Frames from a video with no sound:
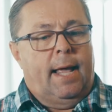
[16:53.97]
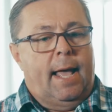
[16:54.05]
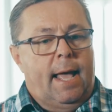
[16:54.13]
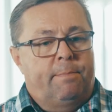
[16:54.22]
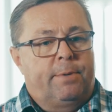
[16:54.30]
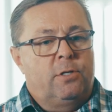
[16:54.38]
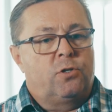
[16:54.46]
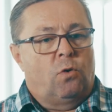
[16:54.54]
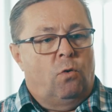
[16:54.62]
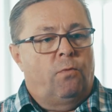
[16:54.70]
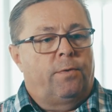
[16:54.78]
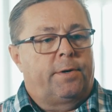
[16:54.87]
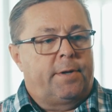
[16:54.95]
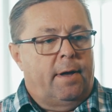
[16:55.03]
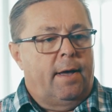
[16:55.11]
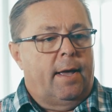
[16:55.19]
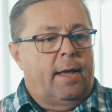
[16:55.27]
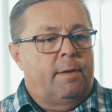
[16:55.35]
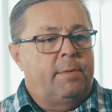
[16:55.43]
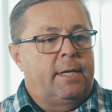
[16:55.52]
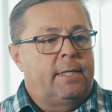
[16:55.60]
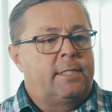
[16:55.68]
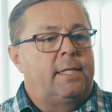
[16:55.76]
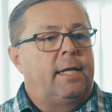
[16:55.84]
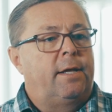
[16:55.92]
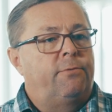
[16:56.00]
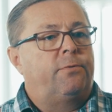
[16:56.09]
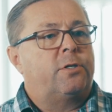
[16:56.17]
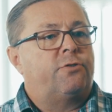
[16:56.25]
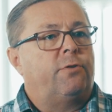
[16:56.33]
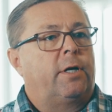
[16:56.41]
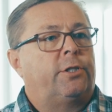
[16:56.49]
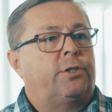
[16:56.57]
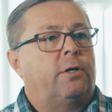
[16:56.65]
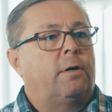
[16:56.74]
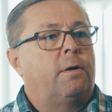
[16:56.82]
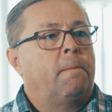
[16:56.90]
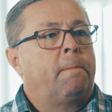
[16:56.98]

happens over time is the infrastructure,